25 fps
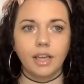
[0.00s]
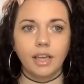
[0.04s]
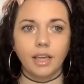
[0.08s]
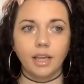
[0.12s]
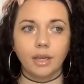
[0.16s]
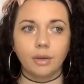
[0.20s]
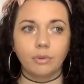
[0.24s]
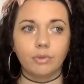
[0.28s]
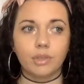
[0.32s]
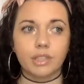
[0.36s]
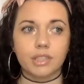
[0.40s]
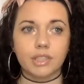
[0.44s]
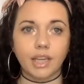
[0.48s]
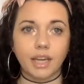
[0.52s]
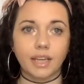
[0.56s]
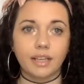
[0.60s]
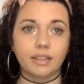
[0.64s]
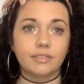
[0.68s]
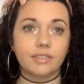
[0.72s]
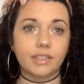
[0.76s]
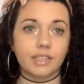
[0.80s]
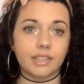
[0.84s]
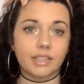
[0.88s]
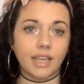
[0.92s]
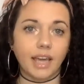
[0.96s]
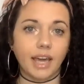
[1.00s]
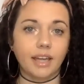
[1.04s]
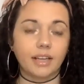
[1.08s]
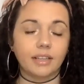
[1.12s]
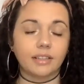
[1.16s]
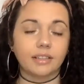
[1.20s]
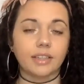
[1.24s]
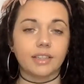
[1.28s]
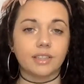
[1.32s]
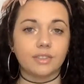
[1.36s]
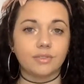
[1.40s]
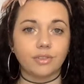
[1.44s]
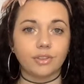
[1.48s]
it was kind of this
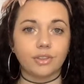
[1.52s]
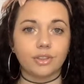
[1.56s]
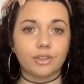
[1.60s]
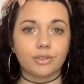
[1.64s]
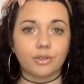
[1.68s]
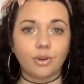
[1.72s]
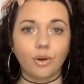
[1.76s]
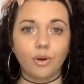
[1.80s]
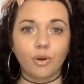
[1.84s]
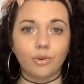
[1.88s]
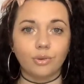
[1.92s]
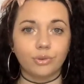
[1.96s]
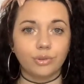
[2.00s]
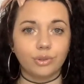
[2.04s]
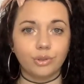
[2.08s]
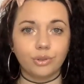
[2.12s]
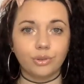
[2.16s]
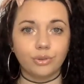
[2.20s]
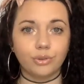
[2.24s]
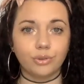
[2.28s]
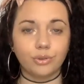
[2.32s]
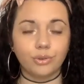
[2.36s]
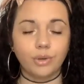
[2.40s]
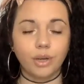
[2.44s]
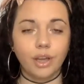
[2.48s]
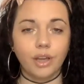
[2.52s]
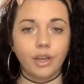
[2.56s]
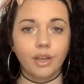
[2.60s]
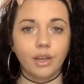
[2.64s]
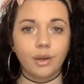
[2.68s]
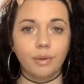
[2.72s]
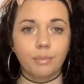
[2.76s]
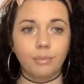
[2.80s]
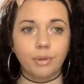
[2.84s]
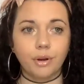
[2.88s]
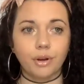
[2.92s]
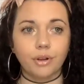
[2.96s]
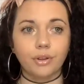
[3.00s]
catalyst for this whole new
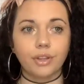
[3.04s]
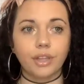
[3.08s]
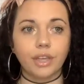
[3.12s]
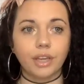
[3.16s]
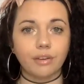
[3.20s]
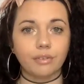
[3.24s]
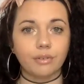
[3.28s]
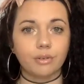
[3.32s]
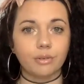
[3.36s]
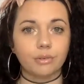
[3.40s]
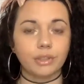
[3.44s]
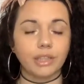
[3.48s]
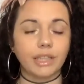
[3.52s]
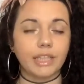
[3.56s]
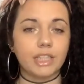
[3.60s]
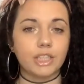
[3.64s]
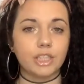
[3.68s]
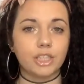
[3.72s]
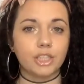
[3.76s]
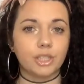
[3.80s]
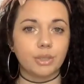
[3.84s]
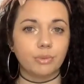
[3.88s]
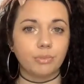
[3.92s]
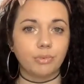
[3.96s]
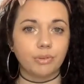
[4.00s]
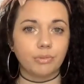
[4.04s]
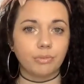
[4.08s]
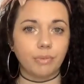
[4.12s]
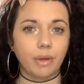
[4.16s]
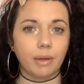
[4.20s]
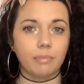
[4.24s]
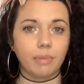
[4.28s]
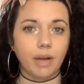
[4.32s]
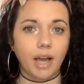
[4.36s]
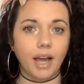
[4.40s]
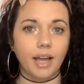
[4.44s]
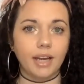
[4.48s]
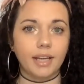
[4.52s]
birthing of a relationship with my
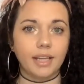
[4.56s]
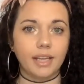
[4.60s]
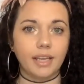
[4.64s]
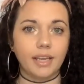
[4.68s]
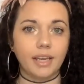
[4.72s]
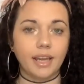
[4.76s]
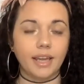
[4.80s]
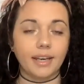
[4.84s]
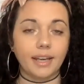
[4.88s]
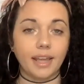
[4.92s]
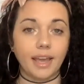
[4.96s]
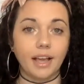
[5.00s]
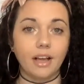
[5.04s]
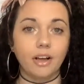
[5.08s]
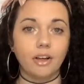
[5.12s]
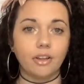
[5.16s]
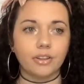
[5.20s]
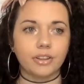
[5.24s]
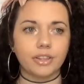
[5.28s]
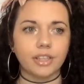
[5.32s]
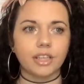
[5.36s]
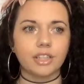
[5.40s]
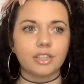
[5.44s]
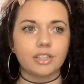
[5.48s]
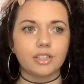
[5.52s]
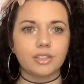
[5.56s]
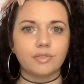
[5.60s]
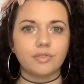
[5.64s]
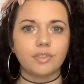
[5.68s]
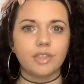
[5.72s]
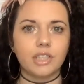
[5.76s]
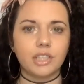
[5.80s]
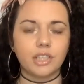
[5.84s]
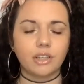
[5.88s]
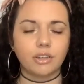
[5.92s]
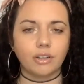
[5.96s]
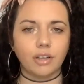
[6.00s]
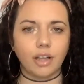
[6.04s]
body and health, not just
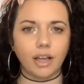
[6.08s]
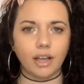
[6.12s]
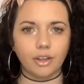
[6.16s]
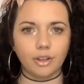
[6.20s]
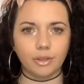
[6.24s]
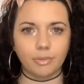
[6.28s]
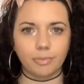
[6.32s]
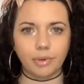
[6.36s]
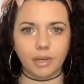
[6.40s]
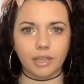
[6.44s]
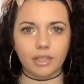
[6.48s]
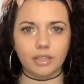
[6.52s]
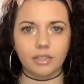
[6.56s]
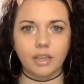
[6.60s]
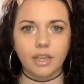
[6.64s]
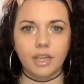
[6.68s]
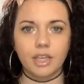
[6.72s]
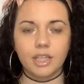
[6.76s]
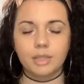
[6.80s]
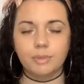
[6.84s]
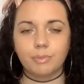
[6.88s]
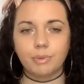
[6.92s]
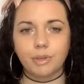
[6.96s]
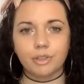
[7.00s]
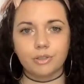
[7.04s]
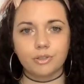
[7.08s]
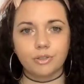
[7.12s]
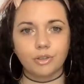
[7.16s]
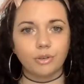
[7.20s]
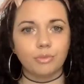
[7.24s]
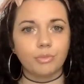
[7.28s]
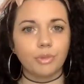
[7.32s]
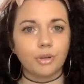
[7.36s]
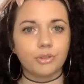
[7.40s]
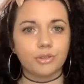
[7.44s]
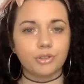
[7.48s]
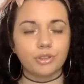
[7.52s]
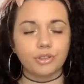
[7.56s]
physical health, but spiritual,
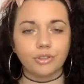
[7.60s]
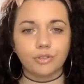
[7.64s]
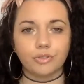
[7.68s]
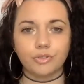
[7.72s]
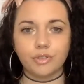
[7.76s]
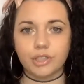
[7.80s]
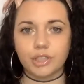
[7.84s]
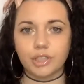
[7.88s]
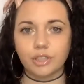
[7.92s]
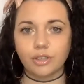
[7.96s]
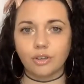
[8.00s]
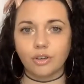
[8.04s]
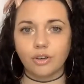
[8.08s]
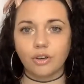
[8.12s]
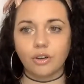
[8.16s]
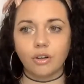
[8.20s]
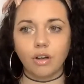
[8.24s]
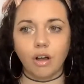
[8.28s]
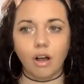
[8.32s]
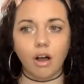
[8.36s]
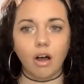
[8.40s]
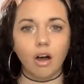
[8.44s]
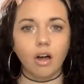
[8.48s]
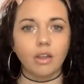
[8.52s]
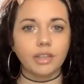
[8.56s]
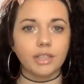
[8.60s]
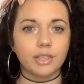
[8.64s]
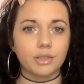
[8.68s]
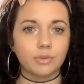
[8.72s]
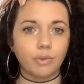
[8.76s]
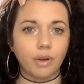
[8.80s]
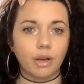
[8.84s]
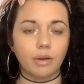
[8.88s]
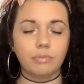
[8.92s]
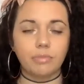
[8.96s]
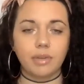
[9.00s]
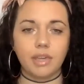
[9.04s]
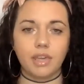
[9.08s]
emotional, physical, all this
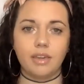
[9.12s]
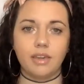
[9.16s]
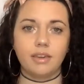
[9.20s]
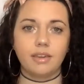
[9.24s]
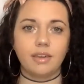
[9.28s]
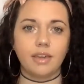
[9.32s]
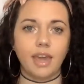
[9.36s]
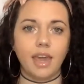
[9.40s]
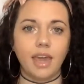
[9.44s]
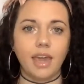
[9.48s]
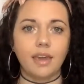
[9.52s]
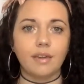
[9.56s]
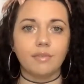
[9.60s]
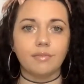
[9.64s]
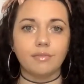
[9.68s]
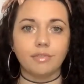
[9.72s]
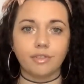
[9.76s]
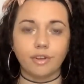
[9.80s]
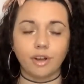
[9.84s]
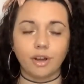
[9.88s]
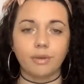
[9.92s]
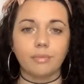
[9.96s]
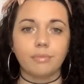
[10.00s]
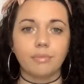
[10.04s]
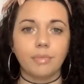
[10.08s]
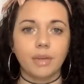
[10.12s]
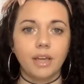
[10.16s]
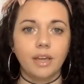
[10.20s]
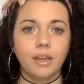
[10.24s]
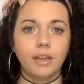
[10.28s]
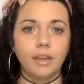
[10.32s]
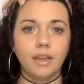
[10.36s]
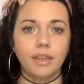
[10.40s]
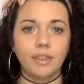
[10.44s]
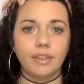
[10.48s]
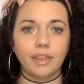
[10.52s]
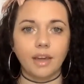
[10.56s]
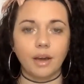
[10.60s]
well-being came from
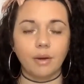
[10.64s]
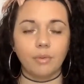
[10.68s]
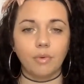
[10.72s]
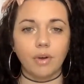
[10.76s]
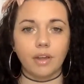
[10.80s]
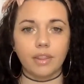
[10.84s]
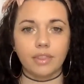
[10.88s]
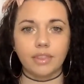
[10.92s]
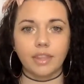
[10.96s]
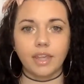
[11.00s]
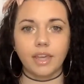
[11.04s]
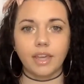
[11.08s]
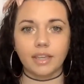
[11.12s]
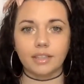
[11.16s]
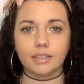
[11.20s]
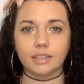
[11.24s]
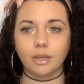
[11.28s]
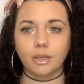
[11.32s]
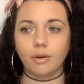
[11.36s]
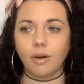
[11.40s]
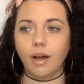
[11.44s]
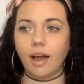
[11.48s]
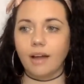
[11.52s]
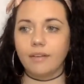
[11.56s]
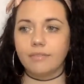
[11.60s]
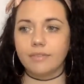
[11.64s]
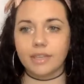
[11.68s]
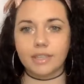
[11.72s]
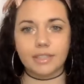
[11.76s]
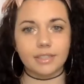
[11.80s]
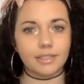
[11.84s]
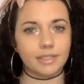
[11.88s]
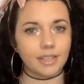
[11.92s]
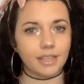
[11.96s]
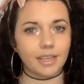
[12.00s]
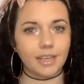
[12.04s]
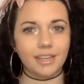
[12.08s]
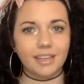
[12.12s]
that one thing. So
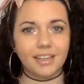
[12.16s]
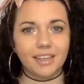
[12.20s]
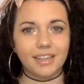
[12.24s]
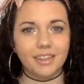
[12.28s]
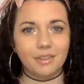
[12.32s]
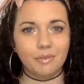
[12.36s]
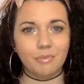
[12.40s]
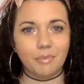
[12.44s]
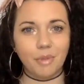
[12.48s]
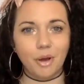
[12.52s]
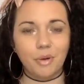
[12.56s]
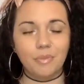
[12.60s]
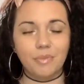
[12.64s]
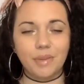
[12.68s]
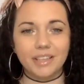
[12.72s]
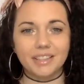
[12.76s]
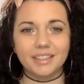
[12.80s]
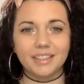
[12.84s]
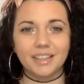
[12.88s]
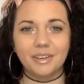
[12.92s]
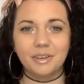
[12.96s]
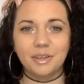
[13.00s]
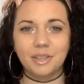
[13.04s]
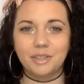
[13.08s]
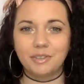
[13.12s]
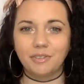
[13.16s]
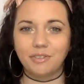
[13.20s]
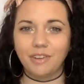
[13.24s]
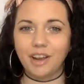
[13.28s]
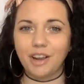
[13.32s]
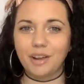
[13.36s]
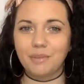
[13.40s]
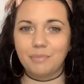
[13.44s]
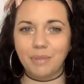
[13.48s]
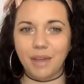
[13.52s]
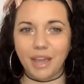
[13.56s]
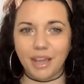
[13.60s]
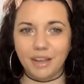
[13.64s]
obviously in the moment, it was
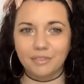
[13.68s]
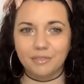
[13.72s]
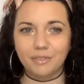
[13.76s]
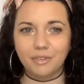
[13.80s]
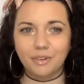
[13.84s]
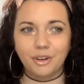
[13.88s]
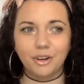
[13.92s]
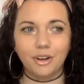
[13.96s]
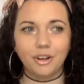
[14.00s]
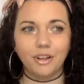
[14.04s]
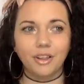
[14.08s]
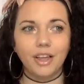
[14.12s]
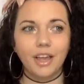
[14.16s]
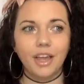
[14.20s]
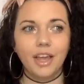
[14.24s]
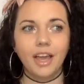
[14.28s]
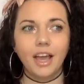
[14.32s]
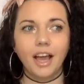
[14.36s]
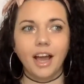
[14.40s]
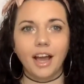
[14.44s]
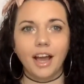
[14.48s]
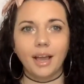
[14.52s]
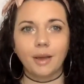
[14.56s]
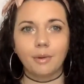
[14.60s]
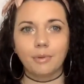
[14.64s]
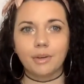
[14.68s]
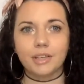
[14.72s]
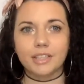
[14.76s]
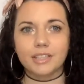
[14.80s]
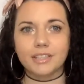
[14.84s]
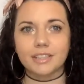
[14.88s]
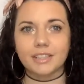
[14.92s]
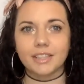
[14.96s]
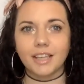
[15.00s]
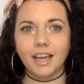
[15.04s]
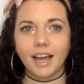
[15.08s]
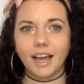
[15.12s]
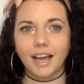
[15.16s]
very painful. I was
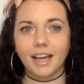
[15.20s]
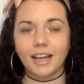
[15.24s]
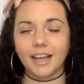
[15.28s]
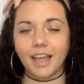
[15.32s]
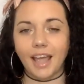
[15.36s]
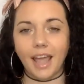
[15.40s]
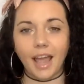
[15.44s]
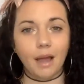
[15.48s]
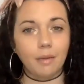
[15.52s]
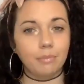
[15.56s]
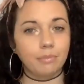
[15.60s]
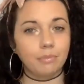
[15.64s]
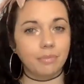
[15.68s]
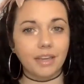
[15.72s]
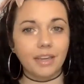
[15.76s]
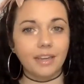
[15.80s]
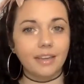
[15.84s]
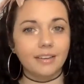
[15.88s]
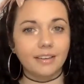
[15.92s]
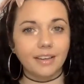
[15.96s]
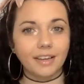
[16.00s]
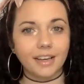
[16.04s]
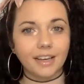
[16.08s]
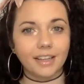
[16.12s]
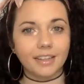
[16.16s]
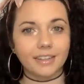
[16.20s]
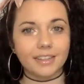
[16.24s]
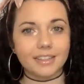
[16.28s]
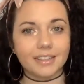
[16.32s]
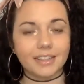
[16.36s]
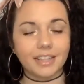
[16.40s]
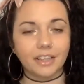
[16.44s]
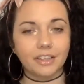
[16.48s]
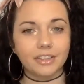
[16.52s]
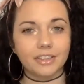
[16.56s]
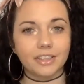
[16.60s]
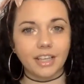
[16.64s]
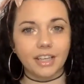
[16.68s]
not happy. I got this
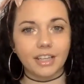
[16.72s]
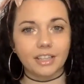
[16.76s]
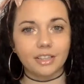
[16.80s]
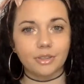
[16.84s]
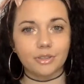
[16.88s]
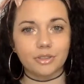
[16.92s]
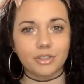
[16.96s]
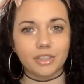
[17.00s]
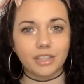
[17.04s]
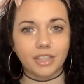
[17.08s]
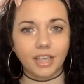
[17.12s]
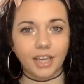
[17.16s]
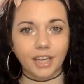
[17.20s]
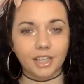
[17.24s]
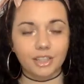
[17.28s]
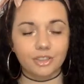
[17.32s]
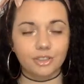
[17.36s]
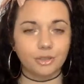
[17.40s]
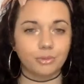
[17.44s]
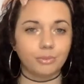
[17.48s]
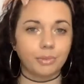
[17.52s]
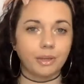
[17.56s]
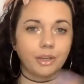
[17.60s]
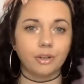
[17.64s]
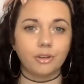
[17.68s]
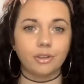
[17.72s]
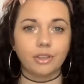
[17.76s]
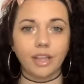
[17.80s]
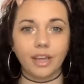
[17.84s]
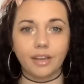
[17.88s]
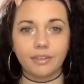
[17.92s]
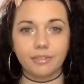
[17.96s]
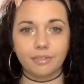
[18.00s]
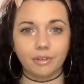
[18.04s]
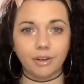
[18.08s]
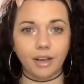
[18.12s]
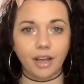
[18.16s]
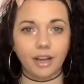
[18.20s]
health diagnosis, kind of turned my whole
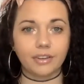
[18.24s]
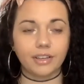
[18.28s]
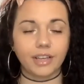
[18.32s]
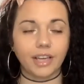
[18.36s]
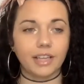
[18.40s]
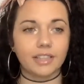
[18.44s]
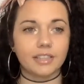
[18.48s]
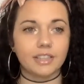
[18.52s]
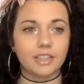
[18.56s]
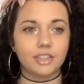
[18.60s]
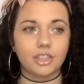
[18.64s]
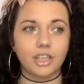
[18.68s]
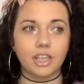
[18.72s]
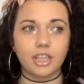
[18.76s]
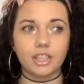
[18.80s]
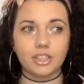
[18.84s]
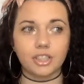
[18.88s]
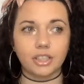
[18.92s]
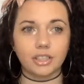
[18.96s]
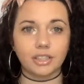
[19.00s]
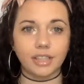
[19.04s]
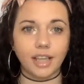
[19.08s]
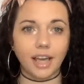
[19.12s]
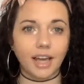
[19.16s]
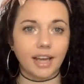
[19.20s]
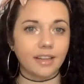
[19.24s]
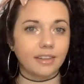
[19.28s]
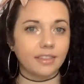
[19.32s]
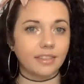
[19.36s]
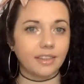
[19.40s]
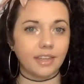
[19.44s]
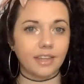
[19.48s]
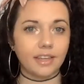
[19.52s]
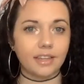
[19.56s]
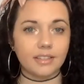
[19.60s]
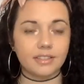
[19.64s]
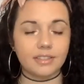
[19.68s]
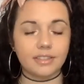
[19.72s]
life around. I had to change a lot of
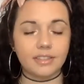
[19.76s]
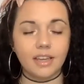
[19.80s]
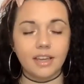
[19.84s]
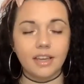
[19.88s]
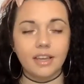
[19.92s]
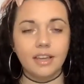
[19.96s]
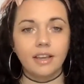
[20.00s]
things.